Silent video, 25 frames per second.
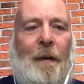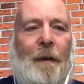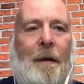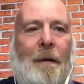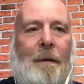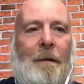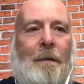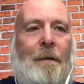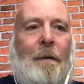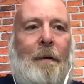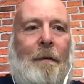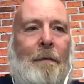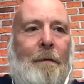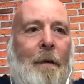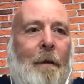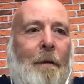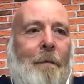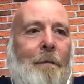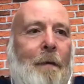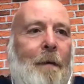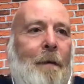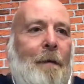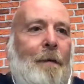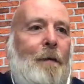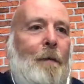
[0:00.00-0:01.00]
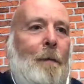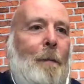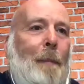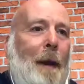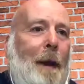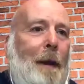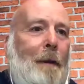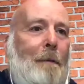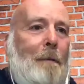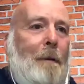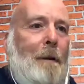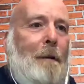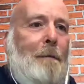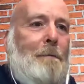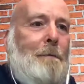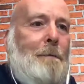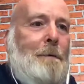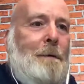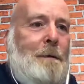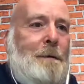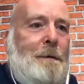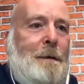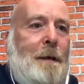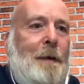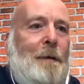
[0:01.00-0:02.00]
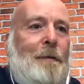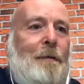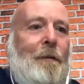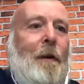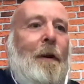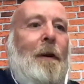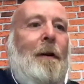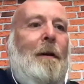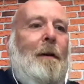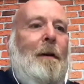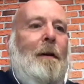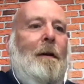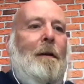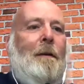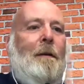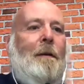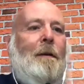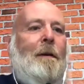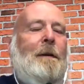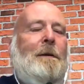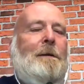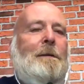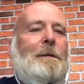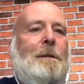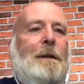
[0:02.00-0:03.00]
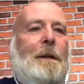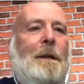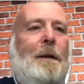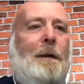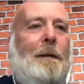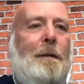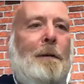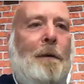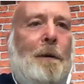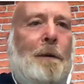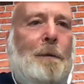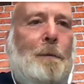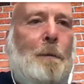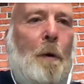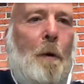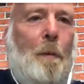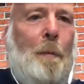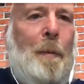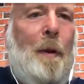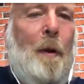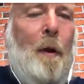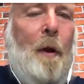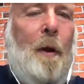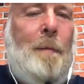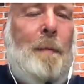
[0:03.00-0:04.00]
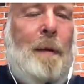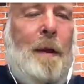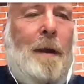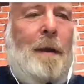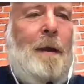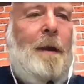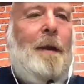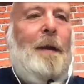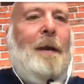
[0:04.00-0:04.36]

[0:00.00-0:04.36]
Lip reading: So no virtual background, etc. Nice wall behind me.